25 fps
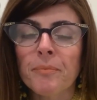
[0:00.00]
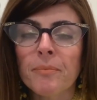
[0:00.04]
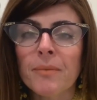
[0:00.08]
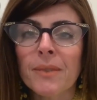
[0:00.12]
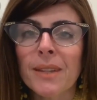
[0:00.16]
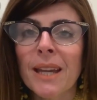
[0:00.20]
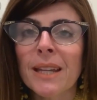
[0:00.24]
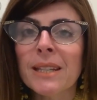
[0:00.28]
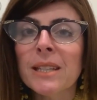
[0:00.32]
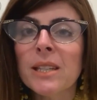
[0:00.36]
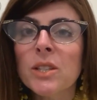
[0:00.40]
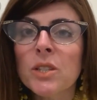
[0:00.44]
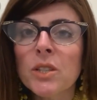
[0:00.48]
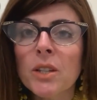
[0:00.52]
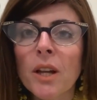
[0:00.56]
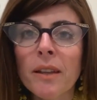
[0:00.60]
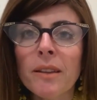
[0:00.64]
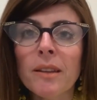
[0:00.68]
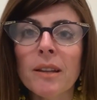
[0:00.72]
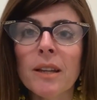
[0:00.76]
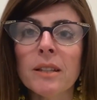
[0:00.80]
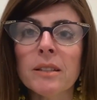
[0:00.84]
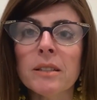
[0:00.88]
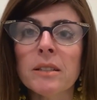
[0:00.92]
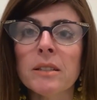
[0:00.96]
And it's not
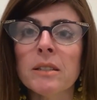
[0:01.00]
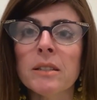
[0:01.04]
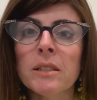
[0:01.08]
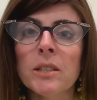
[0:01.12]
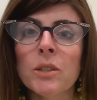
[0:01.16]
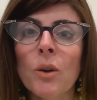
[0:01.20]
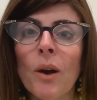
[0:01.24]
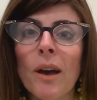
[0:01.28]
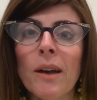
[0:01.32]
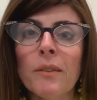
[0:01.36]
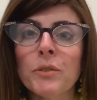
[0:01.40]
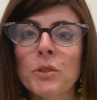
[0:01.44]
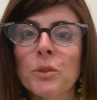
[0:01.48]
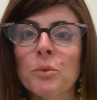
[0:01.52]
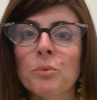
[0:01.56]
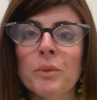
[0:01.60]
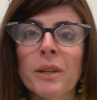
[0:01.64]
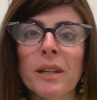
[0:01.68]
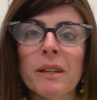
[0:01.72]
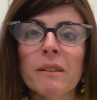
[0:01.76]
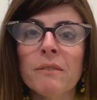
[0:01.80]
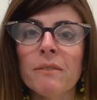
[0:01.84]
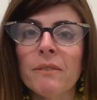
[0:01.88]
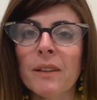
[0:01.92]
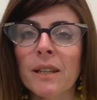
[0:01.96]
that you have to
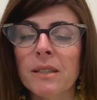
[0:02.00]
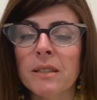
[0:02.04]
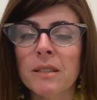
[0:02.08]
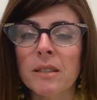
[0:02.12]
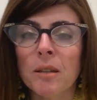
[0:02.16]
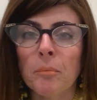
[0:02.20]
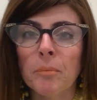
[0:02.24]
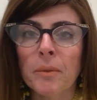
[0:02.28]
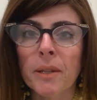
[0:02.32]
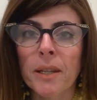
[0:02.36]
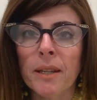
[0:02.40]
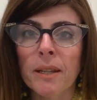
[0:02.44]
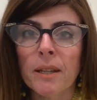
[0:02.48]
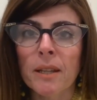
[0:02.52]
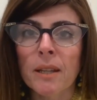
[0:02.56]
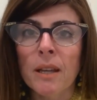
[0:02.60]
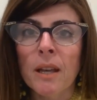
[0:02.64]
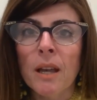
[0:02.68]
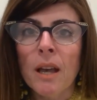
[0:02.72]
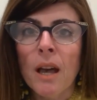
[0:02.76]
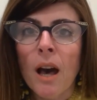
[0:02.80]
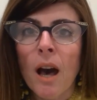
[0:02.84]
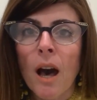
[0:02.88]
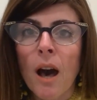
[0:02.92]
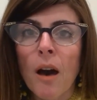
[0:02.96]
reinvent something.
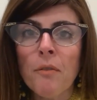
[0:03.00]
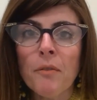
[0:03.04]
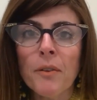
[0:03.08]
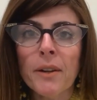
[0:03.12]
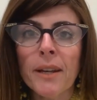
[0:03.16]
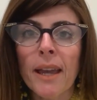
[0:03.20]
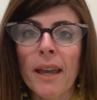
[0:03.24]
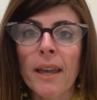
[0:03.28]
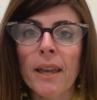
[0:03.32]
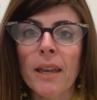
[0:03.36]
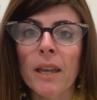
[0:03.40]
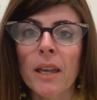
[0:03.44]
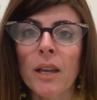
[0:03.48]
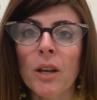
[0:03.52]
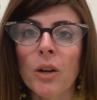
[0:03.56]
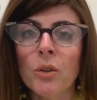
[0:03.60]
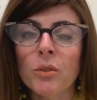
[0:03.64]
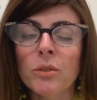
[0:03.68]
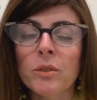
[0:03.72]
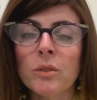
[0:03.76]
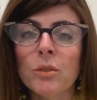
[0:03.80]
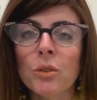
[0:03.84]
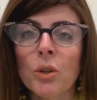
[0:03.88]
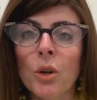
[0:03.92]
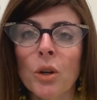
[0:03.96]
Often I
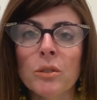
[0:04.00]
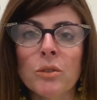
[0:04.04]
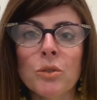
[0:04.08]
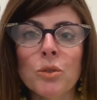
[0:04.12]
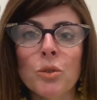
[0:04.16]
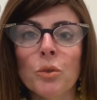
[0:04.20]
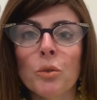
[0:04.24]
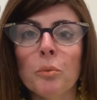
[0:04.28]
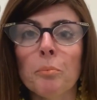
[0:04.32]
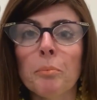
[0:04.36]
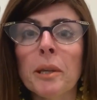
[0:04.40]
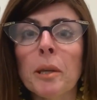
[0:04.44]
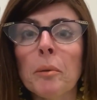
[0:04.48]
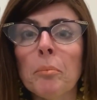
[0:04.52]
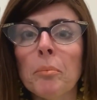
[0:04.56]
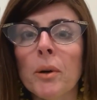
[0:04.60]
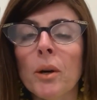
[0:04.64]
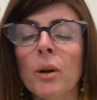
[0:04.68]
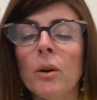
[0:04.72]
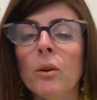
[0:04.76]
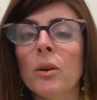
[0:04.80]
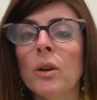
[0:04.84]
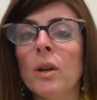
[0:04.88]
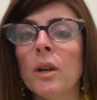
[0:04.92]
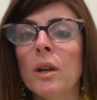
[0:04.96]
console
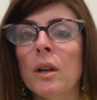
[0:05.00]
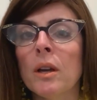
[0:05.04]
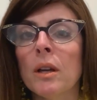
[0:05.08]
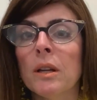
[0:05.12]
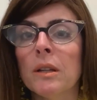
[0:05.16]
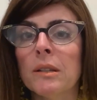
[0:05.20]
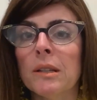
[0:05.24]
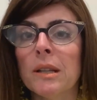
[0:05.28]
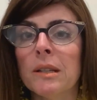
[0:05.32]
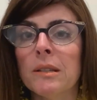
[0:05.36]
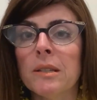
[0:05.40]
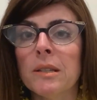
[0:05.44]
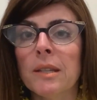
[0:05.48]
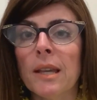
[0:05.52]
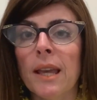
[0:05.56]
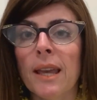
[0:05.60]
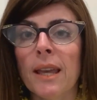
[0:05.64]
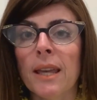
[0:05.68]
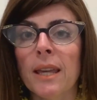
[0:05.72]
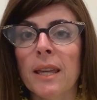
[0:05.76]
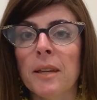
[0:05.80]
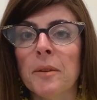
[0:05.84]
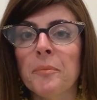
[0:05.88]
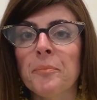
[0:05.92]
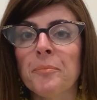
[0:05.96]
people that
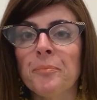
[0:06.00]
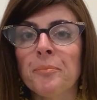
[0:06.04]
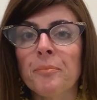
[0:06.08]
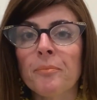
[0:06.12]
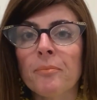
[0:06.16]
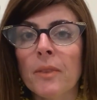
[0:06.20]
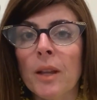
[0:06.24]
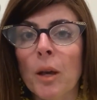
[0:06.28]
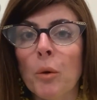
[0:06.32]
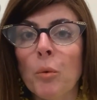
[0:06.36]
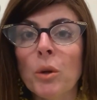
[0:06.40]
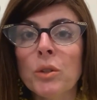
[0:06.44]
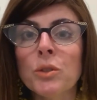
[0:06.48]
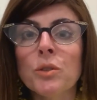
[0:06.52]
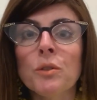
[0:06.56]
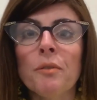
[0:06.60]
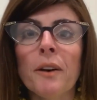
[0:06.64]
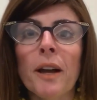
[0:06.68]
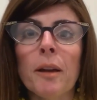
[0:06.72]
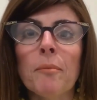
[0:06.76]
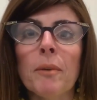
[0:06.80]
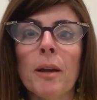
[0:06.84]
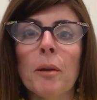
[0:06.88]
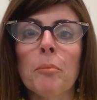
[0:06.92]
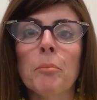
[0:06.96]
say, I want to
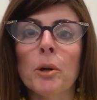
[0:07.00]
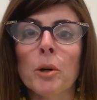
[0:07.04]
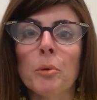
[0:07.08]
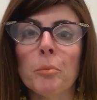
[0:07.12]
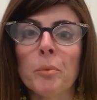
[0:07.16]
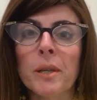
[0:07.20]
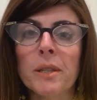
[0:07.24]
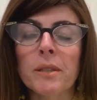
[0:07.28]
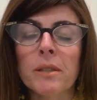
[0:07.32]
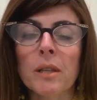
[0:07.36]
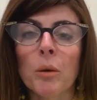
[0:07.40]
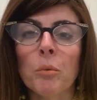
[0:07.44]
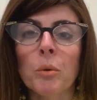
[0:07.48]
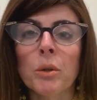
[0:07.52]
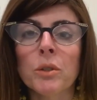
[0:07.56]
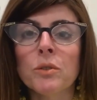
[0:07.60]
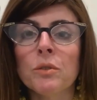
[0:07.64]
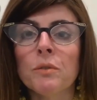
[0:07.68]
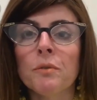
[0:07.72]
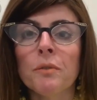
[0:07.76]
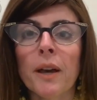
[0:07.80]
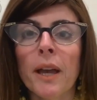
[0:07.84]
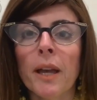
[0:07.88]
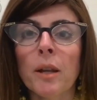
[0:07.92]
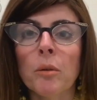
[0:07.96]
find my purpose. I want to
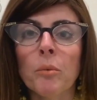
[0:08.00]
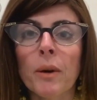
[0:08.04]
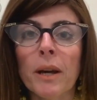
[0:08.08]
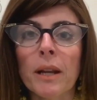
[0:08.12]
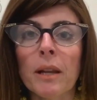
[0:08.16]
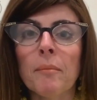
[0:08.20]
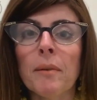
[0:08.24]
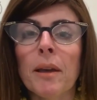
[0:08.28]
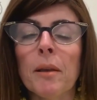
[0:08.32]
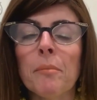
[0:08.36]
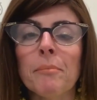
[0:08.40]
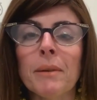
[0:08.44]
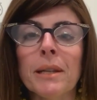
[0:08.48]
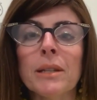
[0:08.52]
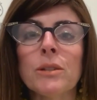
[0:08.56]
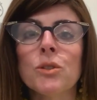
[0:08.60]
find what am I meant